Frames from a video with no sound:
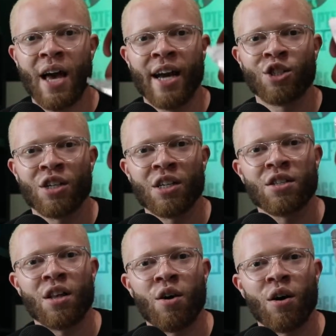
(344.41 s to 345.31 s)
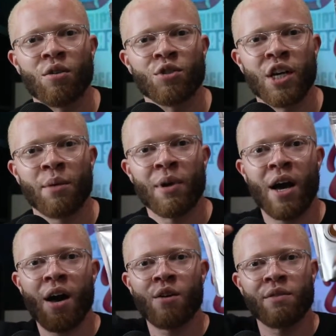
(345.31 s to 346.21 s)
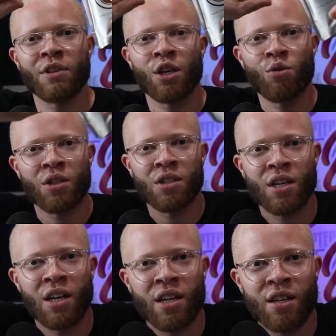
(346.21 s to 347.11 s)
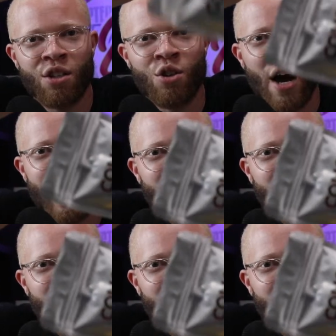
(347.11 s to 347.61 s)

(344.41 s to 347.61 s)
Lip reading: Actually did this logo. Check me out. I don't even think you can see it. You know how they